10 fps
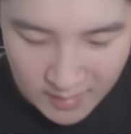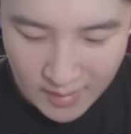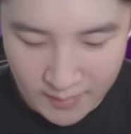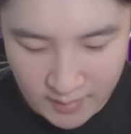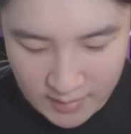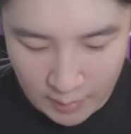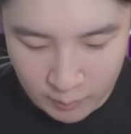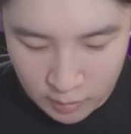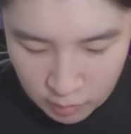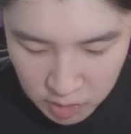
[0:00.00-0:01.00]
And then, yeah,
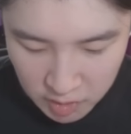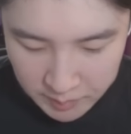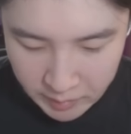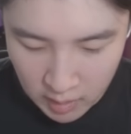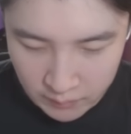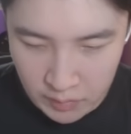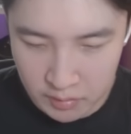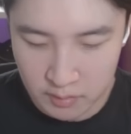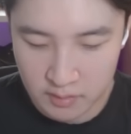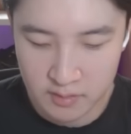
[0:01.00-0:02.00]
we do shield up all of our
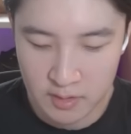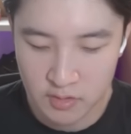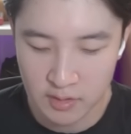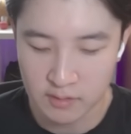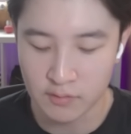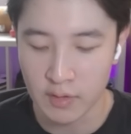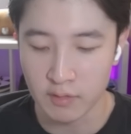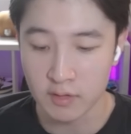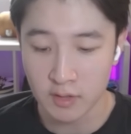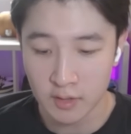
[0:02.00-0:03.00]
units there, so that's very
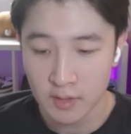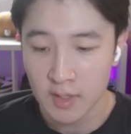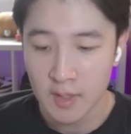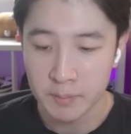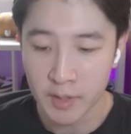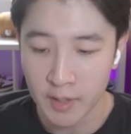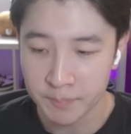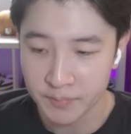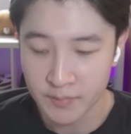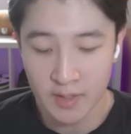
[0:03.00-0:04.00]
good. But
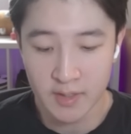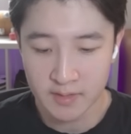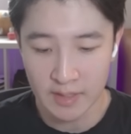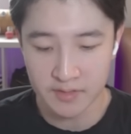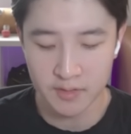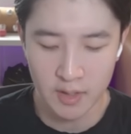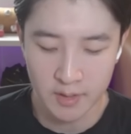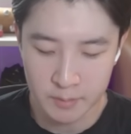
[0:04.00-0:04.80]
the hidden Tesla, I'm